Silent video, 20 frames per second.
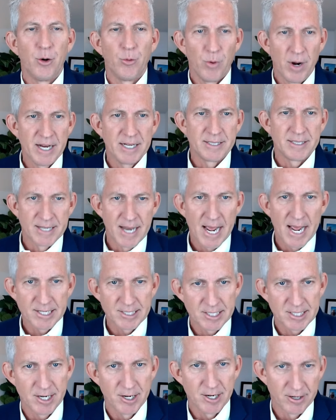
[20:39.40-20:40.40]
rates
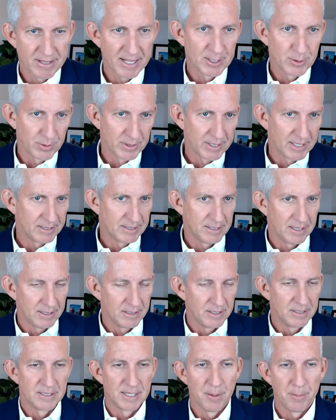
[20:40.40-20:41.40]
next year. That's what they
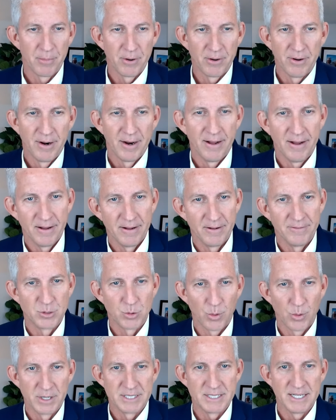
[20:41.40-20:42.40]
said, December of
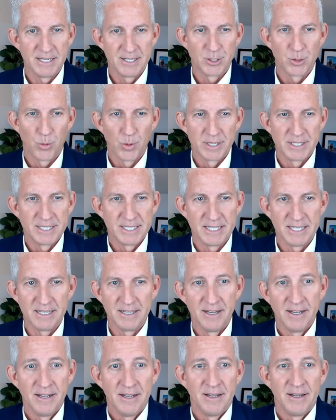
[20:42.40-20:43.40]

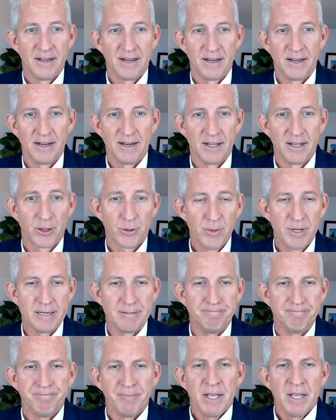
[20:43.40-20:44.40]
2023.
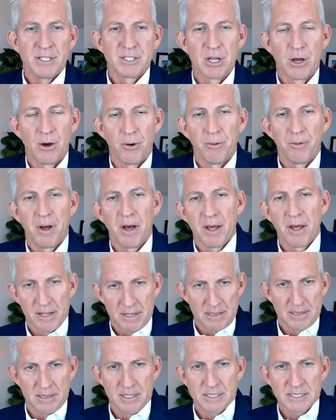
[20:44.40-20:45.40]
So
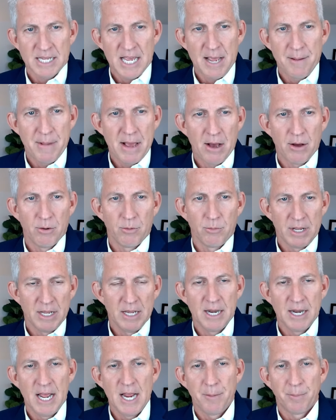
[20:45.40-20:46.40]
this came out, we
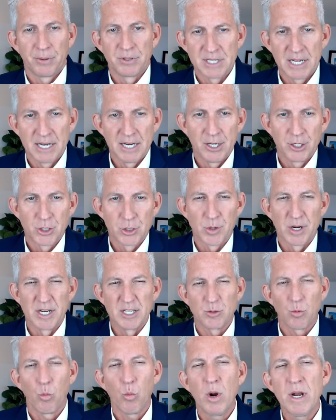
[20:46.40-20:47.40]
hit 8% interest
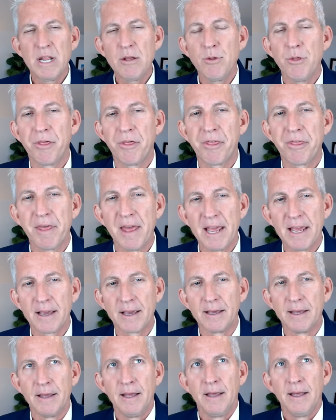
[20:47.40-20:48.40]
rates. What do you
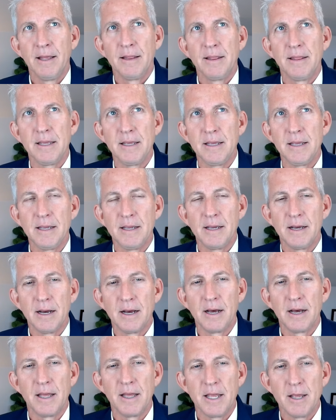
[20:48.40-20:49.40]
think the
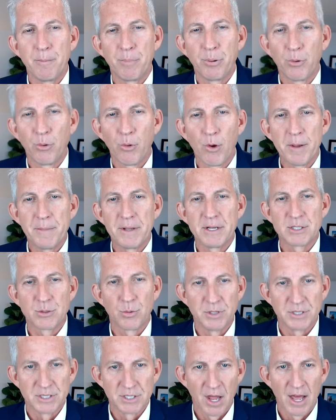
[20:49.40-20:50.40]

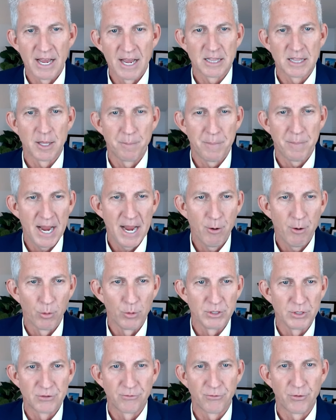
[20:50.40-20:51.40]
employment was like, the
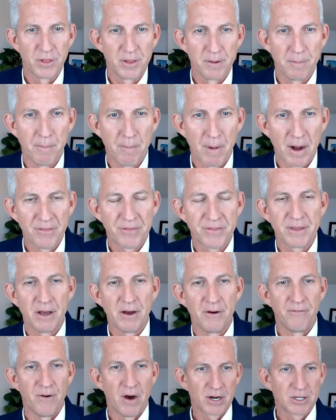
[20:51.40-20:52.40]
payrolls for the month
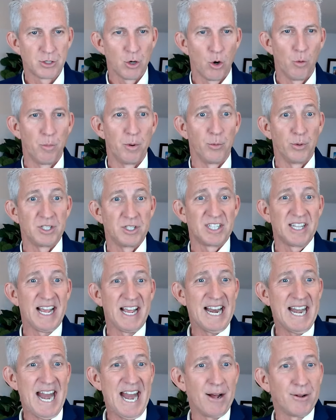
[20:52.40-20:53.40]
of October, which
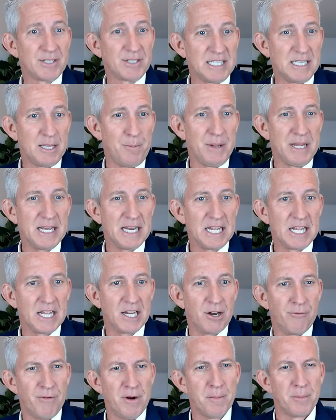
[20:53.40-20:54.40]
they announced at the beginning
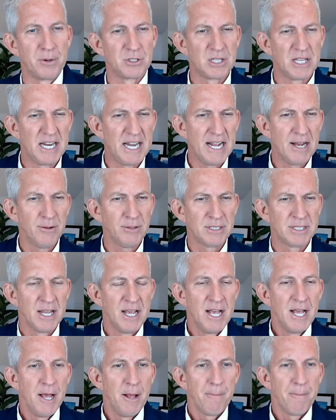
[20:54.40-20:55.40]
of November? So they announced
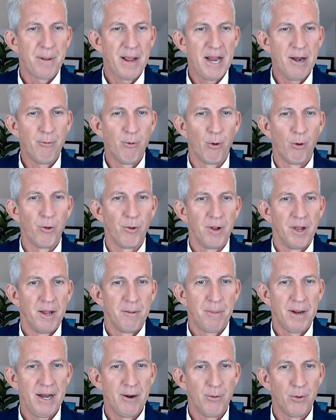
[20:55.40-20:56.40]

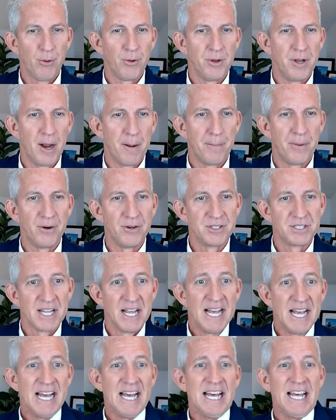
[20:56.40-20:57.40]
payroll numbers
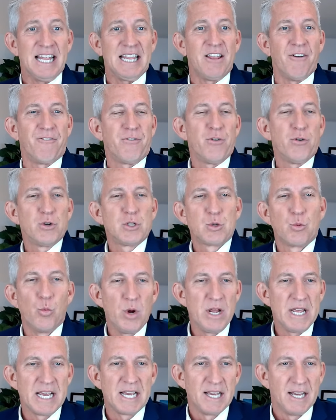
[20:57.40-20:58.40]
the first
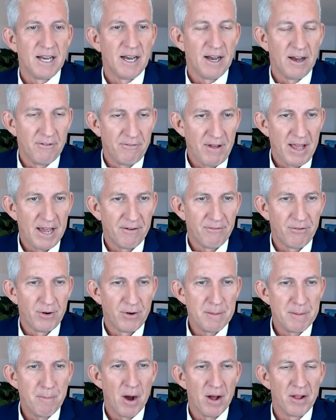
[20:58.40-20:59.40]
week of
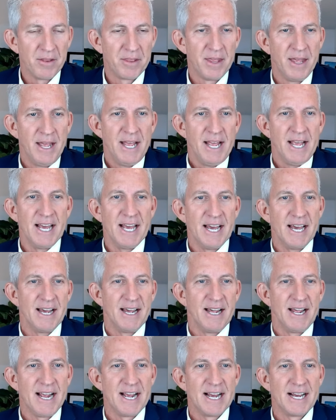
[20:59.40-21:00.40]
every month.
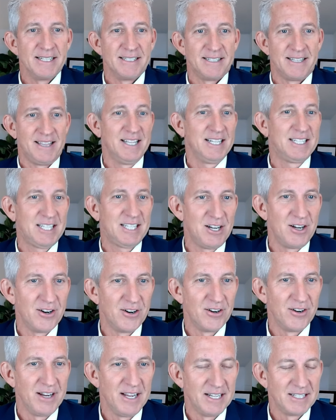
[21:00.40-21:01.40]
And this
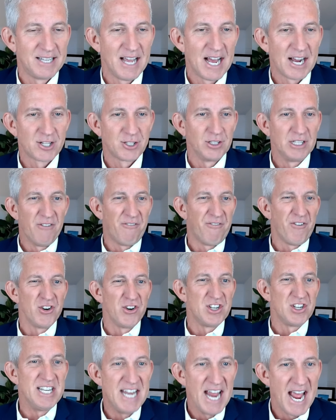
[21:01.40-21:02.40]
year, it's actually the
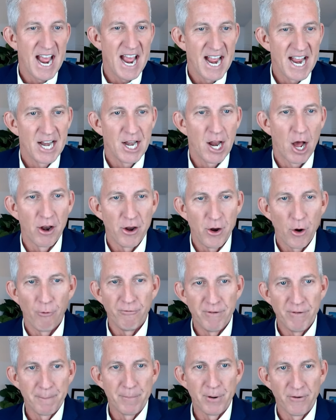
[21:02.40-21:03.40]
first day on
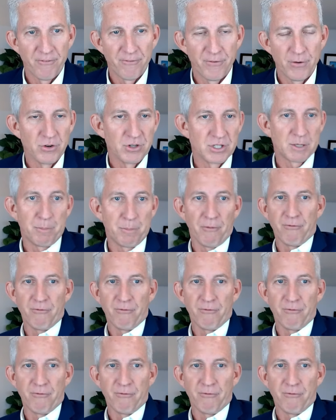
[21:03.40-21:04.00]
November 1st,